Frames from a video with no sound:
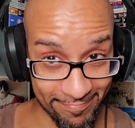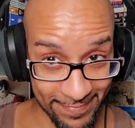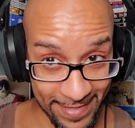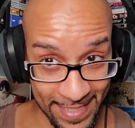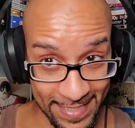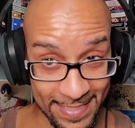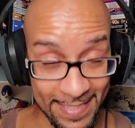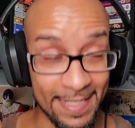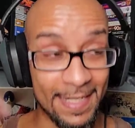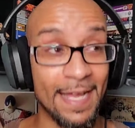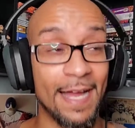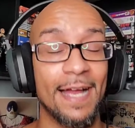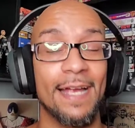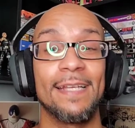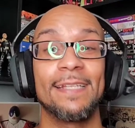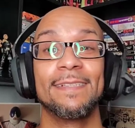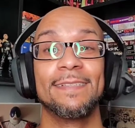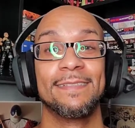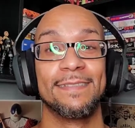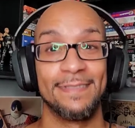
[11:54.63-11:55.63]
that's the
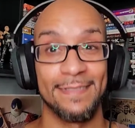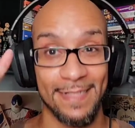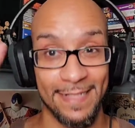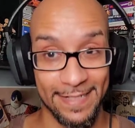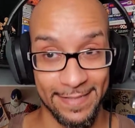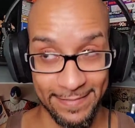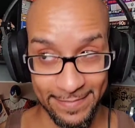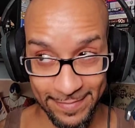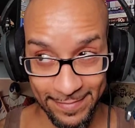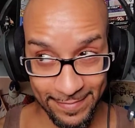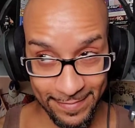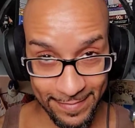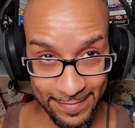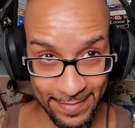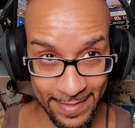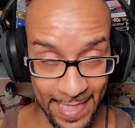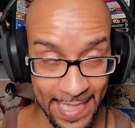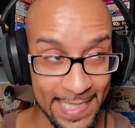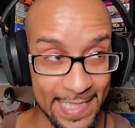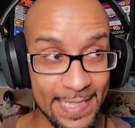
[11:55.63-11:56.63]
guy. Like,
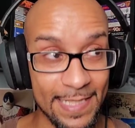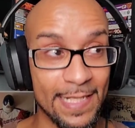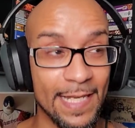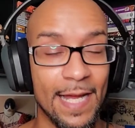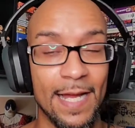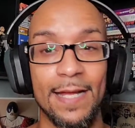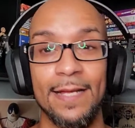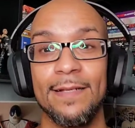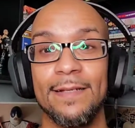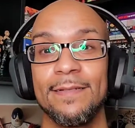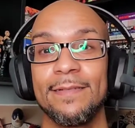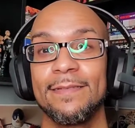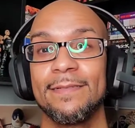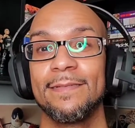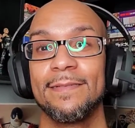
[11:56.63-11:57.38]
that's the guy.